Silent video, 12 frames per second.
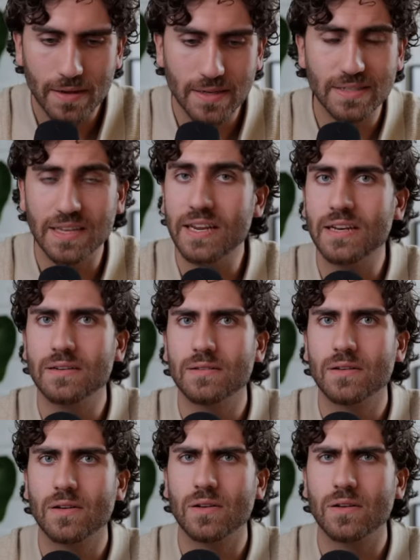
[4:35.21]
Because they didn't
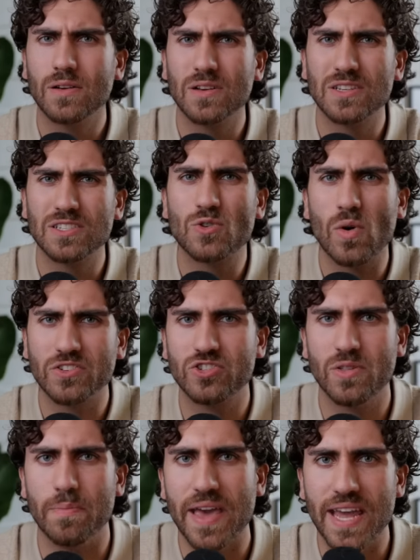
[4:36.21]

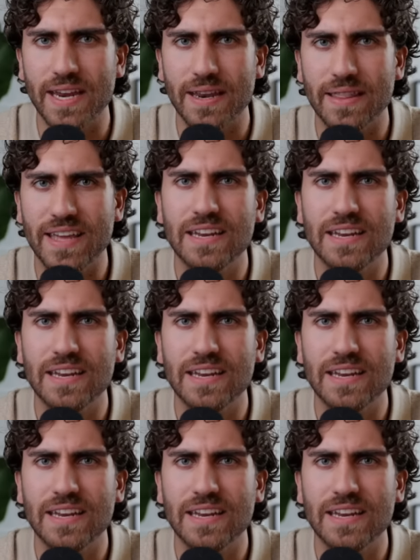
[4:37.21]
Squelch the pain.